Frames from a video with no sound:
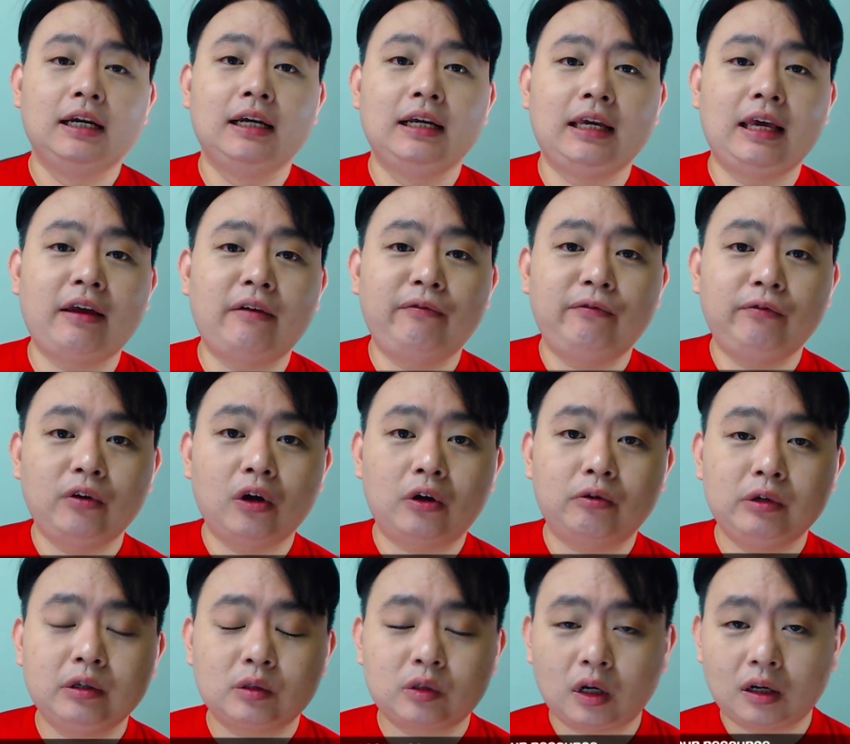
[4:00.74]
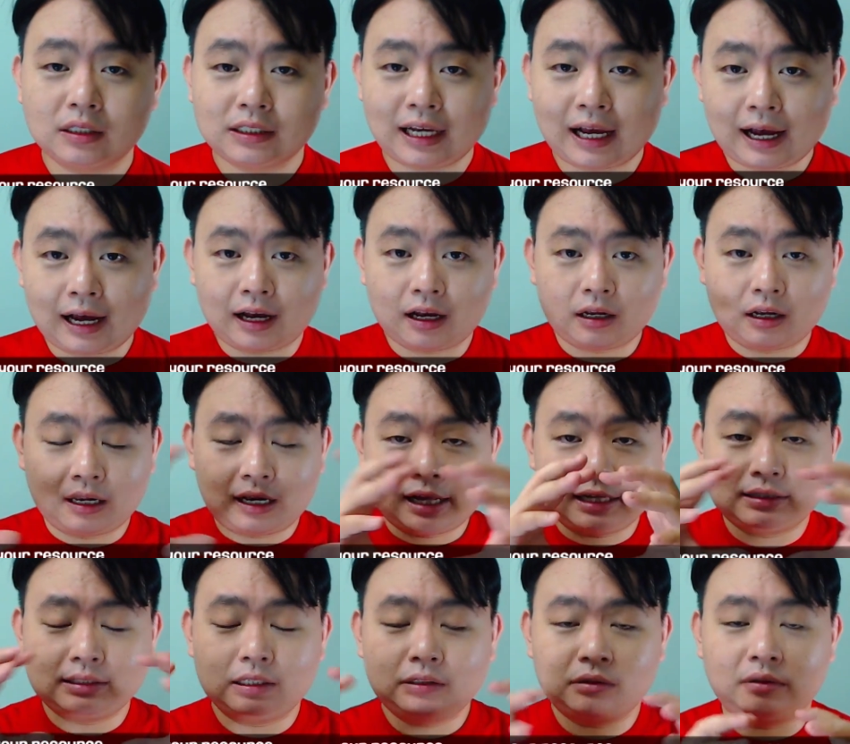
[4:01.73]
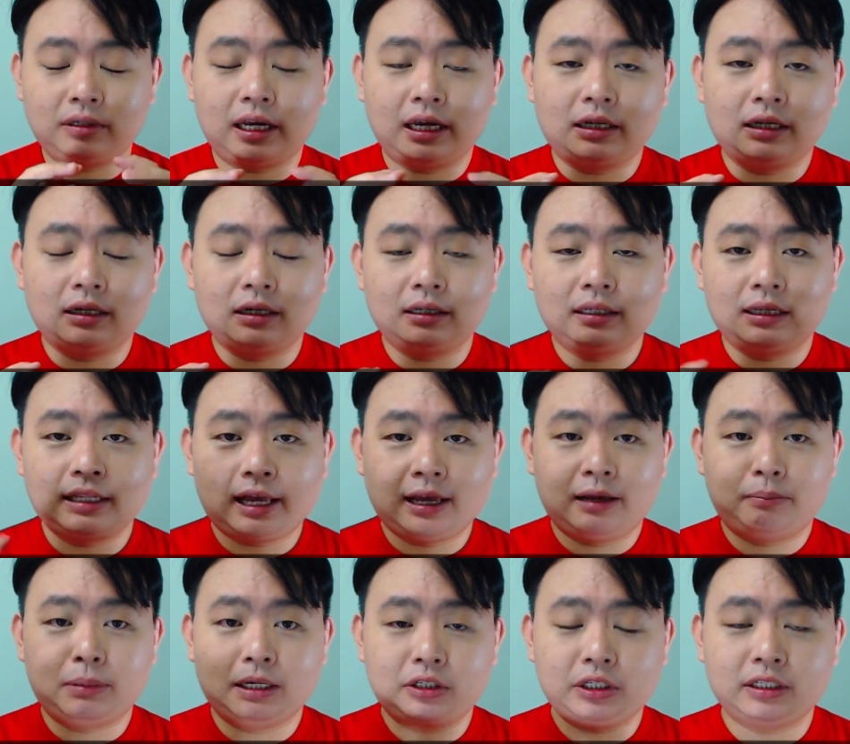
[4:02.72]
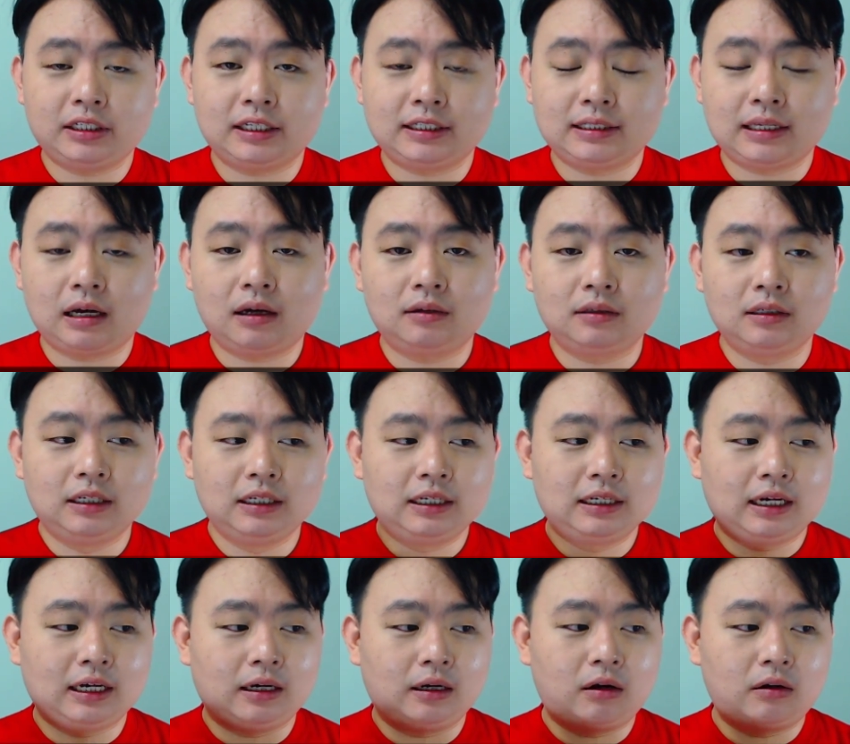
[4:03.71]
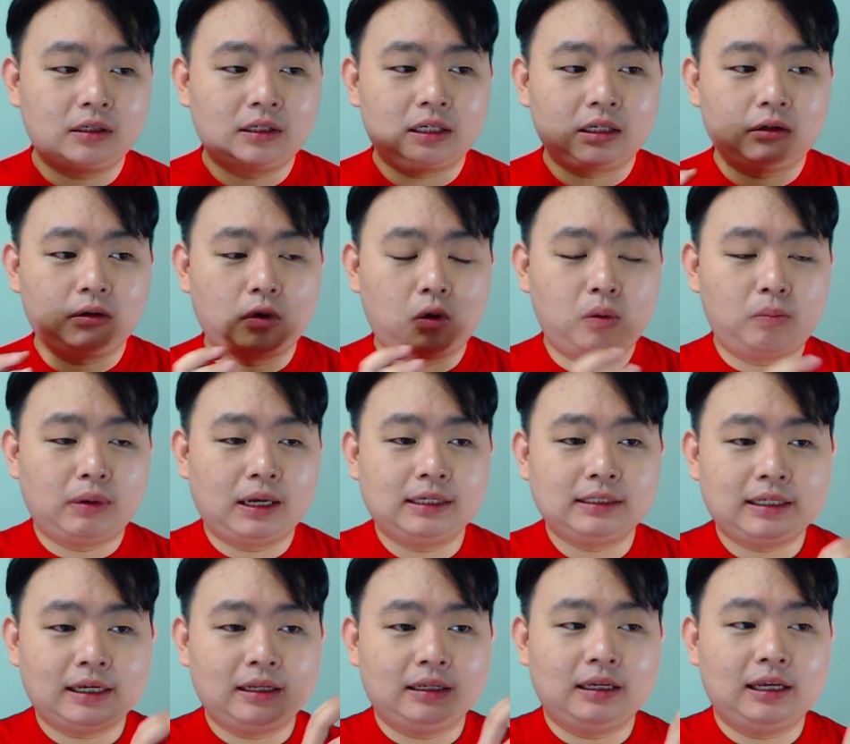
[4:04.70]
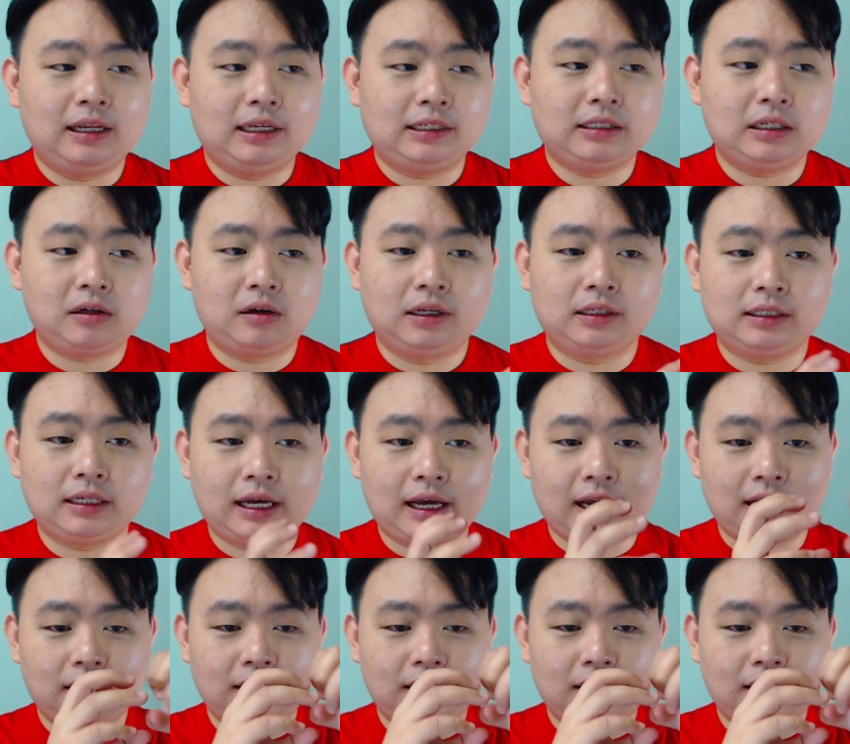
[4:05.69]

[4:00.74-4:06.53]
If your resource are clustered together, like I mentioned just now, all the gold mines and elixir collector are